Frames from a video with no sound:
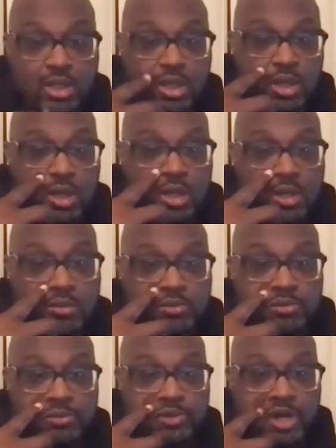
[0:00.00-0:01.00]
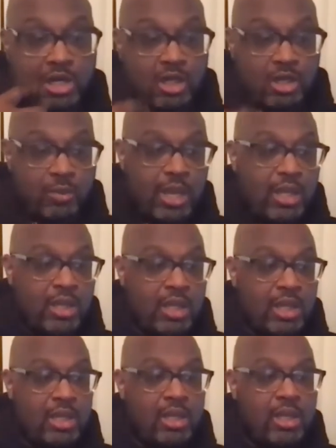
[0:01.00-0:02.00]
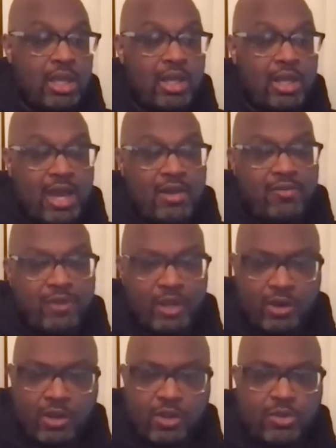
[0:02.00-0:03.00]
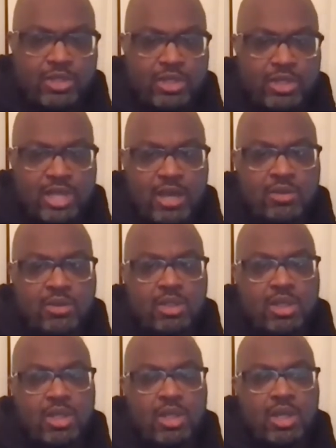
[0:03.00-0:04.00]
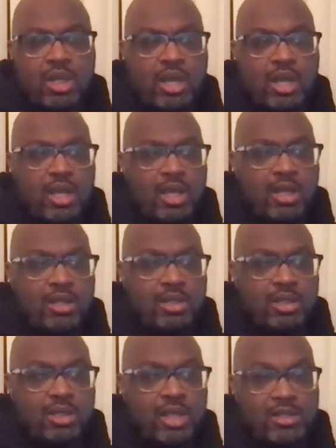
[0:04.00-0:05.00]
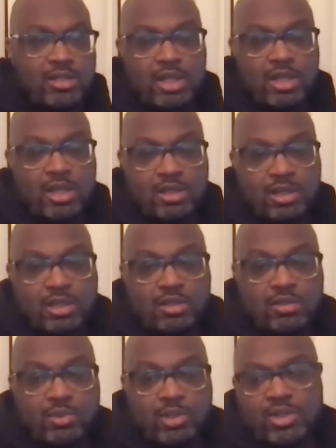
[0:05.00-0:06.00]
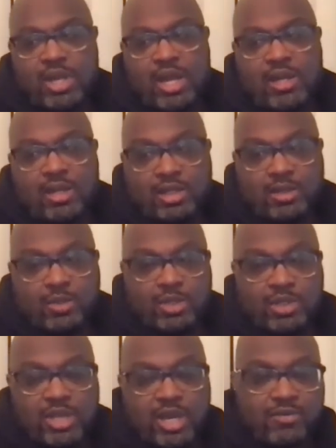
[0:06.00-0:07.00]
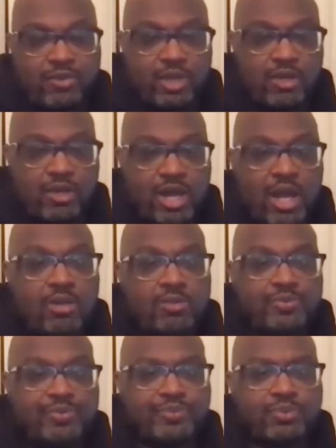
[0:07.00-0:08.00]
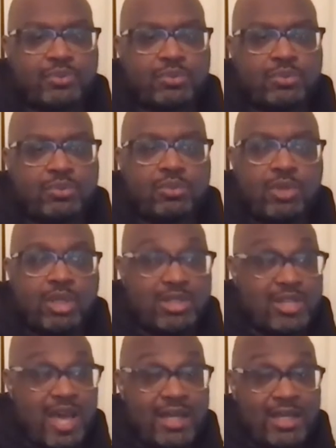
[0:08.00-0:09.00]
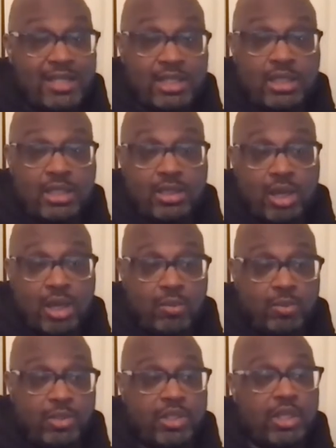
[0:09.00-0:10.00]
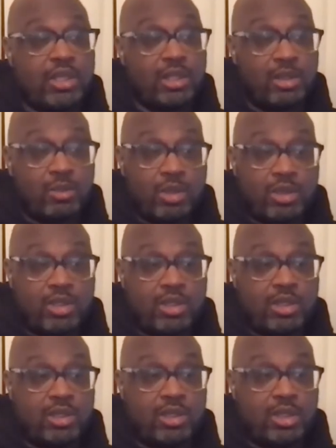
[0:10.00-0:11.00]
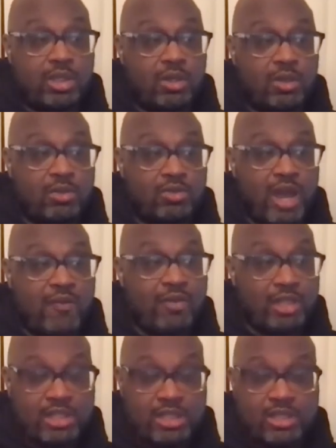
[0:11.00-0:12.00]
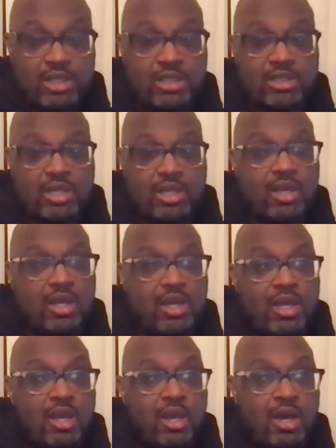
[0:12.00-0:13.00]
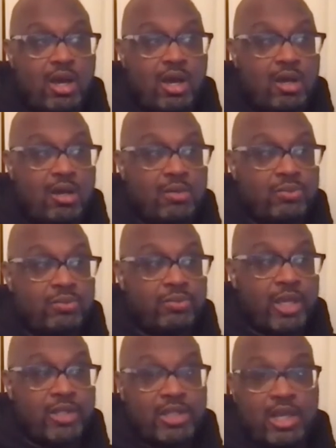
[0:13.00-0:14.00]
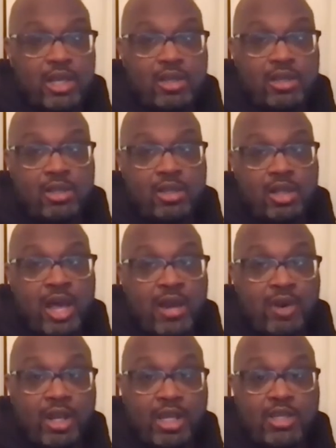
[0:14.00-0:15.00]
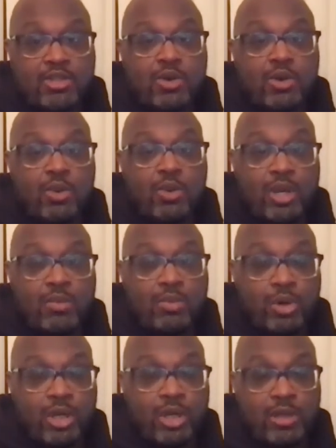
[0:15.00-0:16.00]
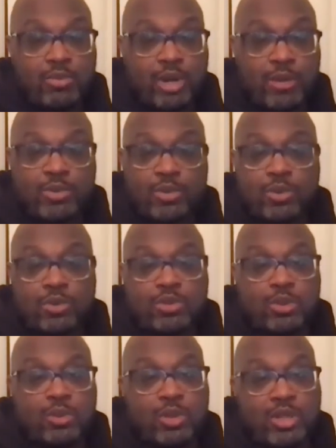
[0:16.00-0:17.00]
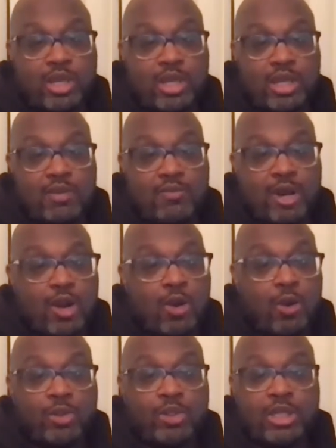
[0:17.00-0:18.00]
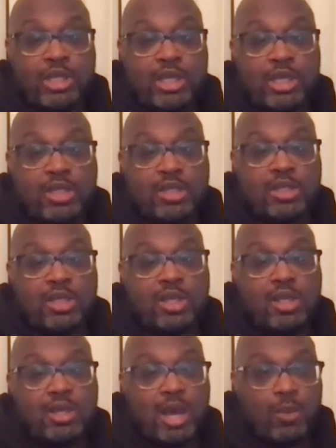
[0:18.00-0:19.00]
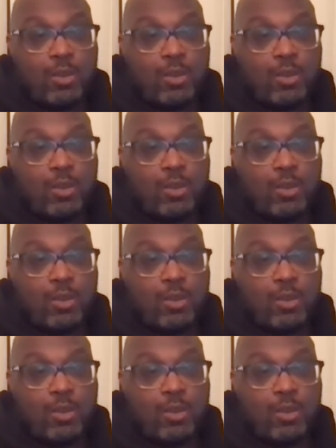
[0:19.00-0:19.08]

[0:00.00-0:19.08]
um, for our young men, and and kind of figuring those things out. And uh, like I said, it's, it's but you kind of like I said, we just kind of figure it out. It's not easy, um, particularly with the you know travel logistics. Uh, um, like I said, a lot of our kids go away to boarding and prep school, so we're thinking about our older kids that